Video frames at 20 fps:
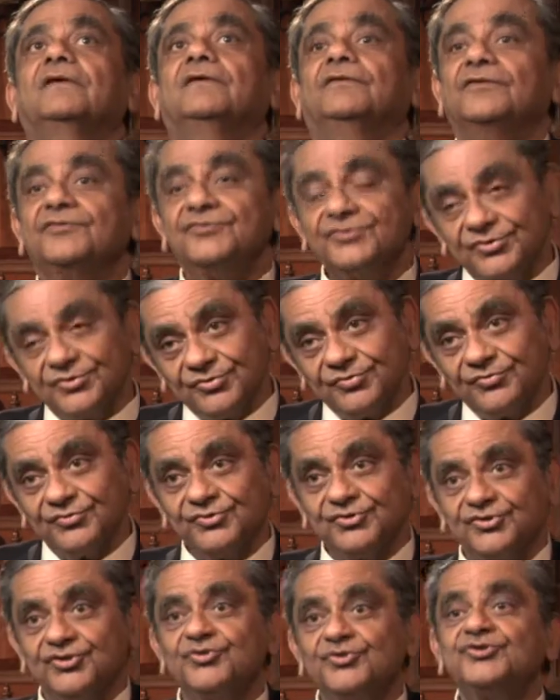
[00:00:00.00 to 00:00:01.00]

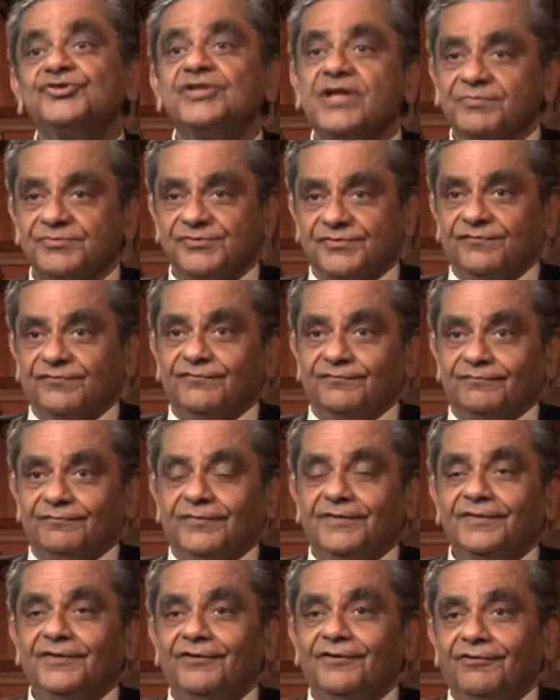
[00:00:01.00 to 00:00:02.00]
There's two steps
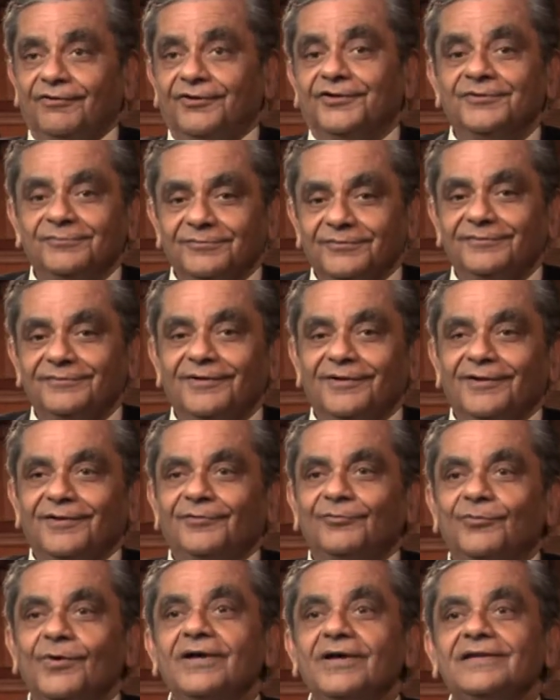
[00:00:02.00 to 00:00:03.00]
in the argument.
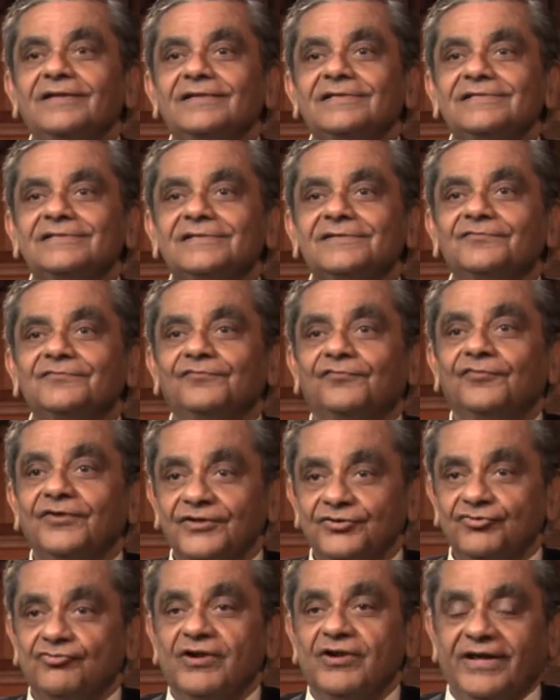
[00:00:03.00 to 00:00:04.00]
One is that
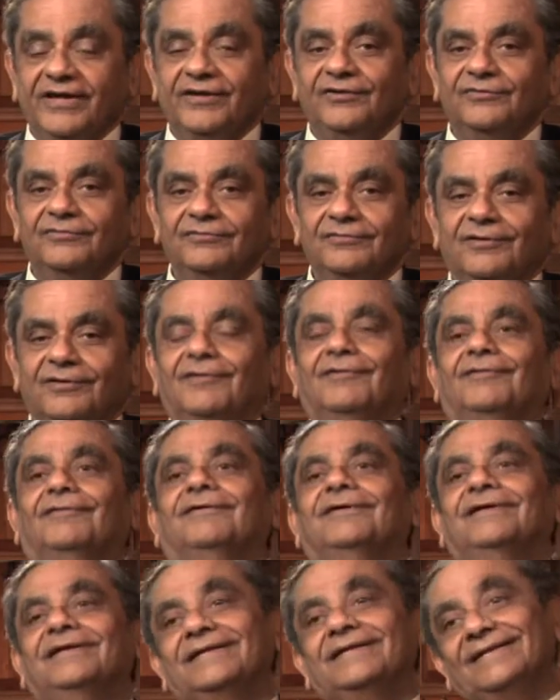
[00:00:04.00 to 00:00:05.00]
free trade,
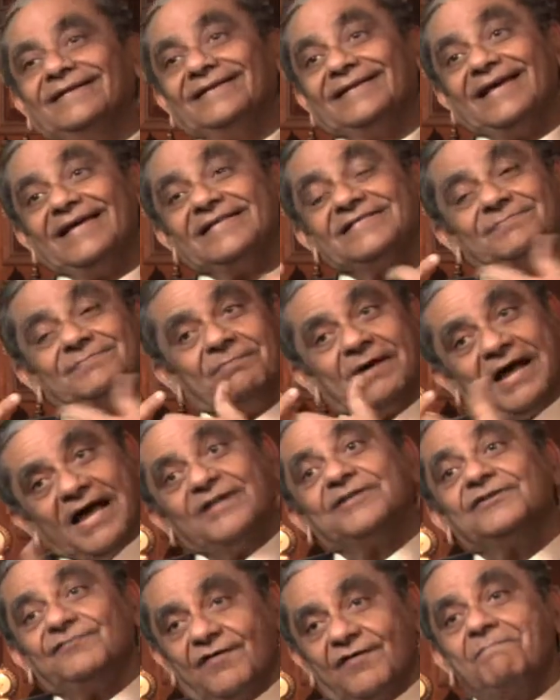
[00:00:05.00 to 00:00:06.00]
as
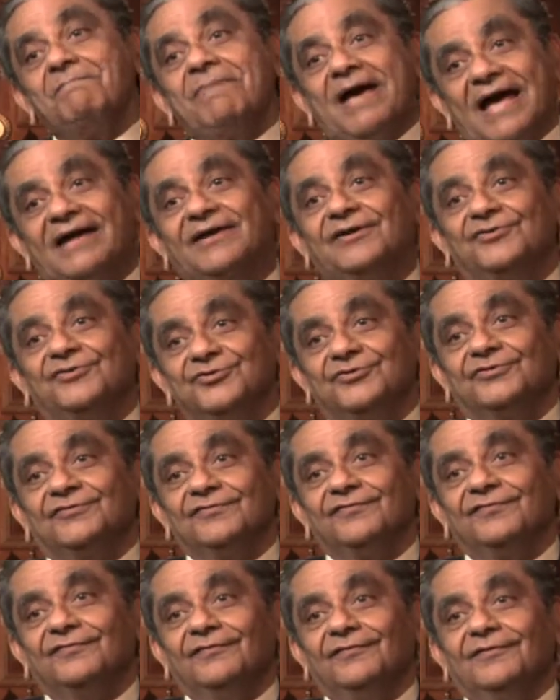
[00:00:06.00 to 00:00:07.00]
part of a package
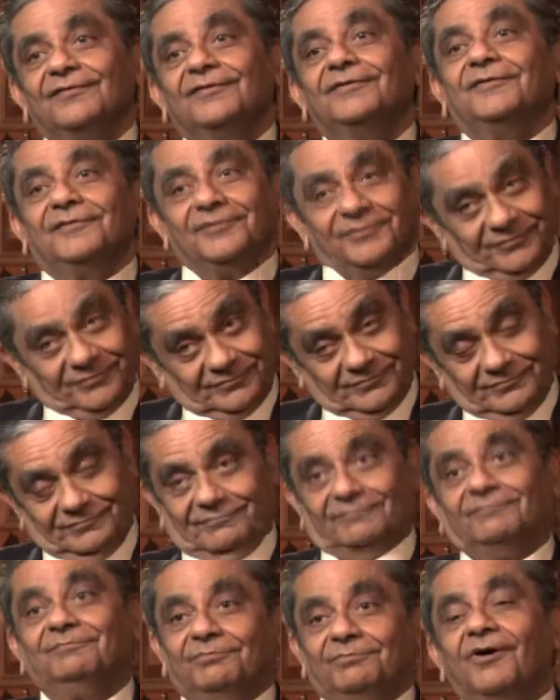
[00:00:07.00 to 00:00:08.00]
of
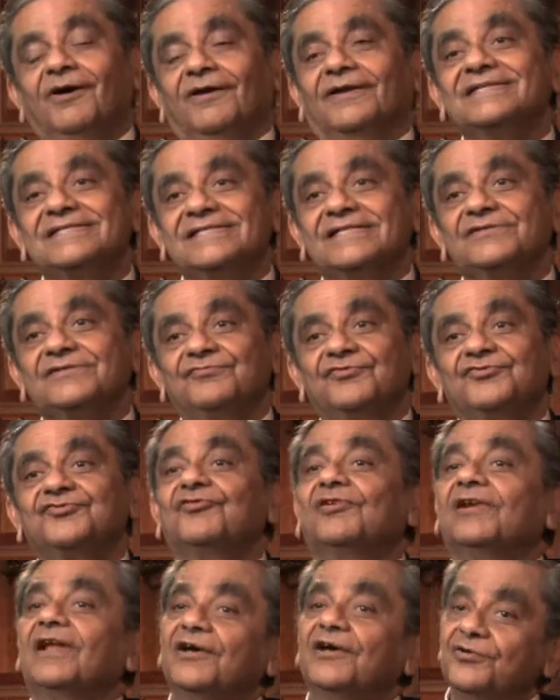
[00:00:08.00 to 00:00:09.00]
policies which
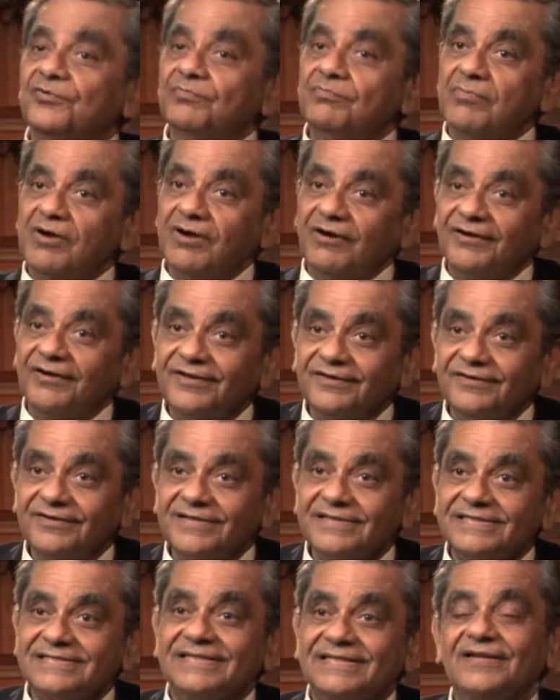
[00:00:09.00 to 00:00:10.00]
rely on
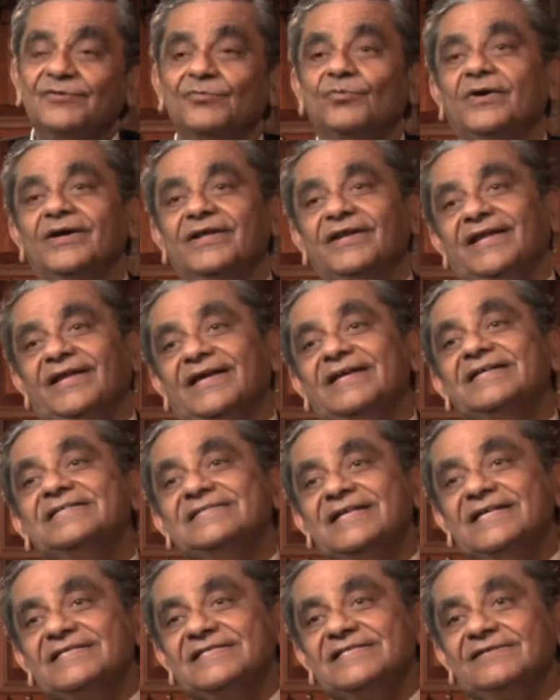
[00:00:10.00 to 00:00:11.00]
markets and avoiding
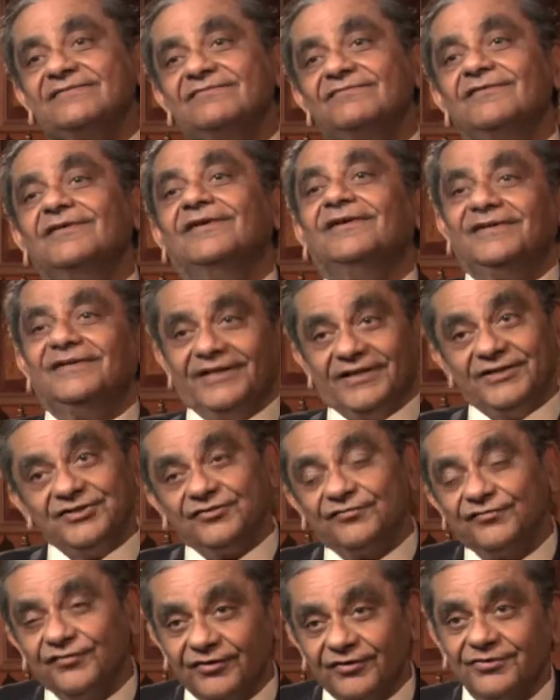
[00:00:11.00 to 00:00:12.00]
excessive
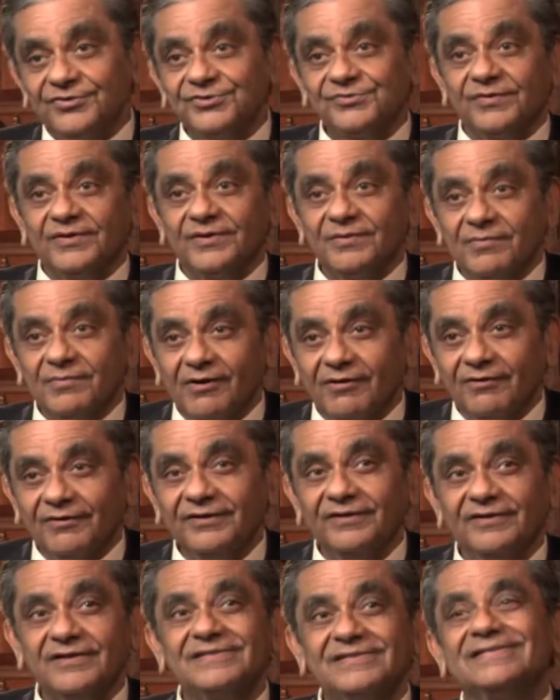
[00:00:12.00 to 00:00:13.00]
interference with the
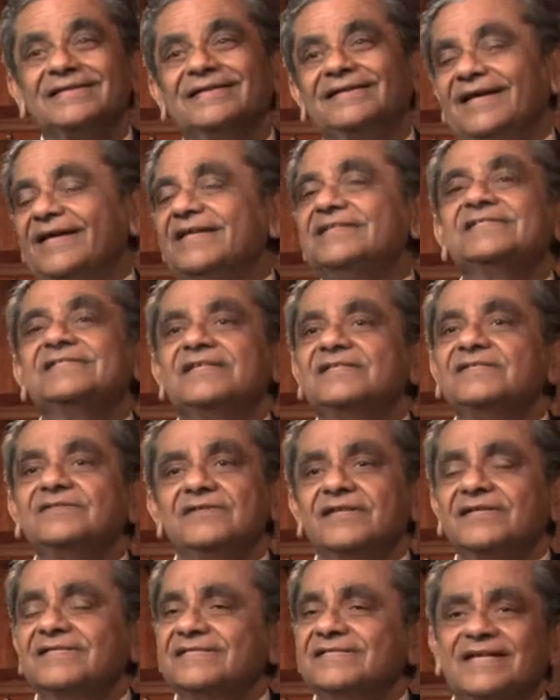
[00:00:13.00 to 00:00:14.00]
markets,
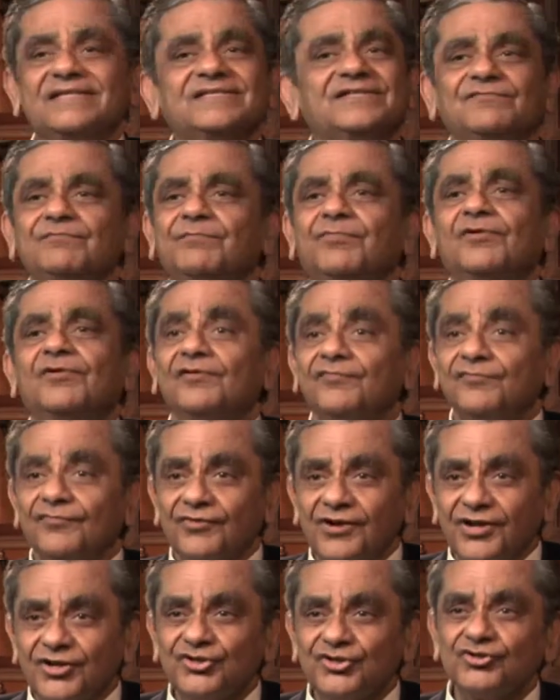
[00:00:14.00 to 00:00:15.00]
excessive
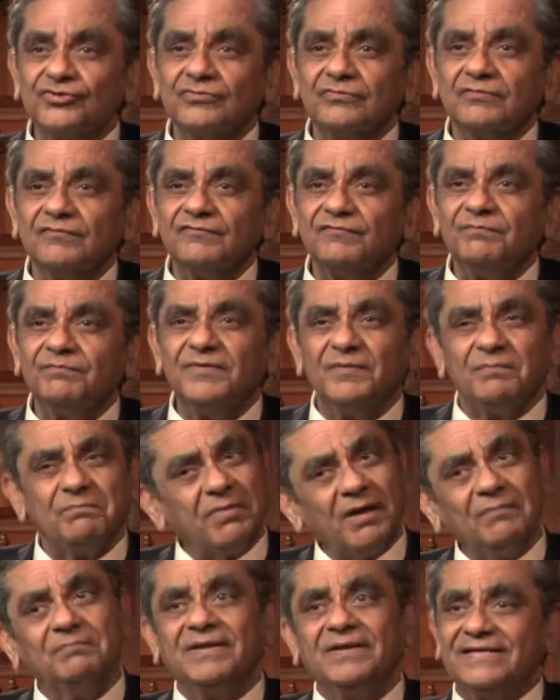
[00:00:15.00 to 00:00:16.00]
proliferation of the
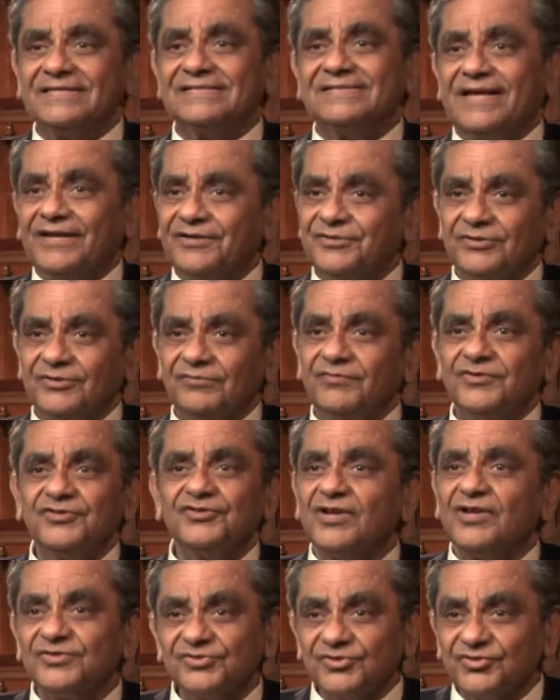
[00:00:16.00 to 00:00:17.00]
public sector, which
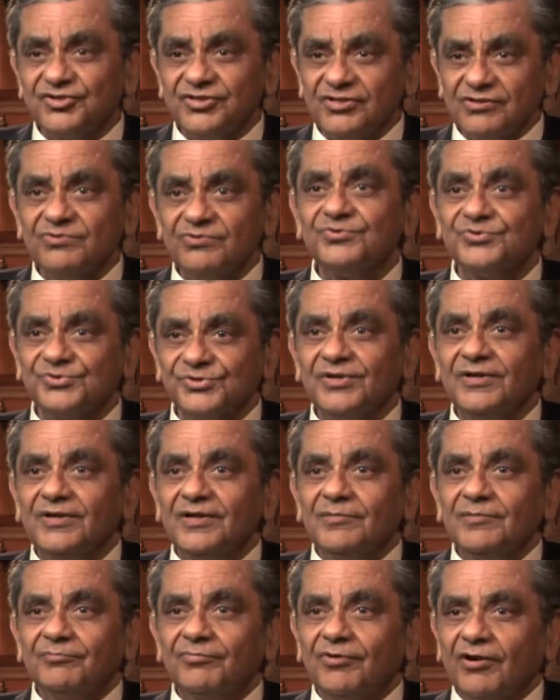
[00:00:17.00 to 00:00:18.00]
doesn't use
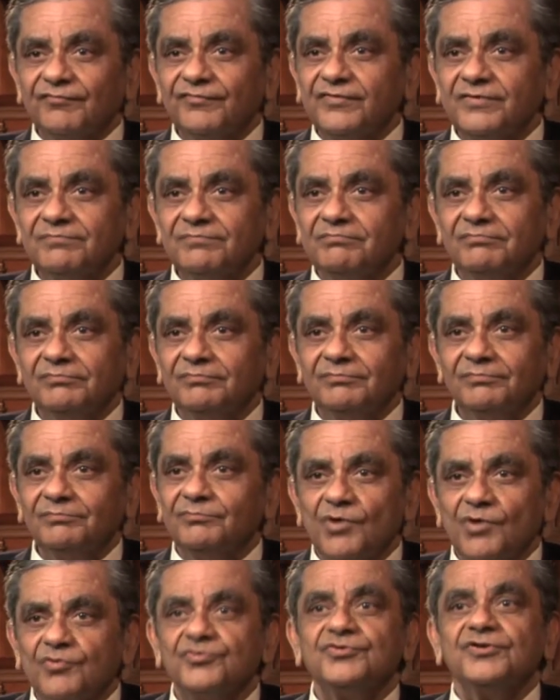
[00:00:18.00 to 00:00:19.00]
profit
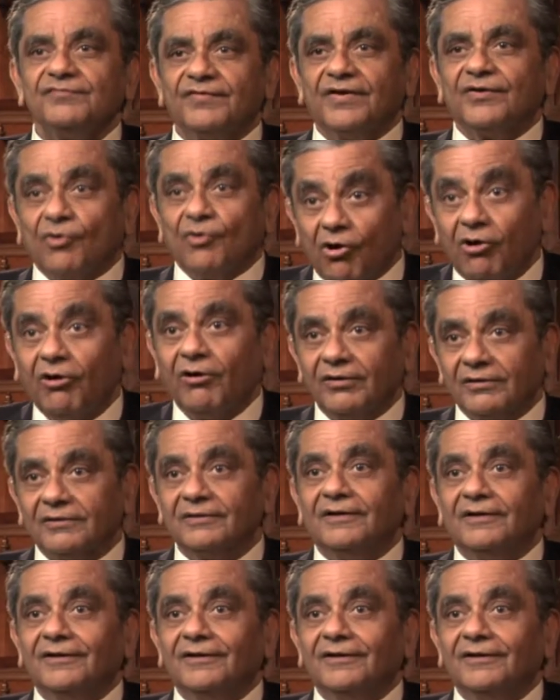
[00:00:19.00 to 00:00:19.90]
motive at all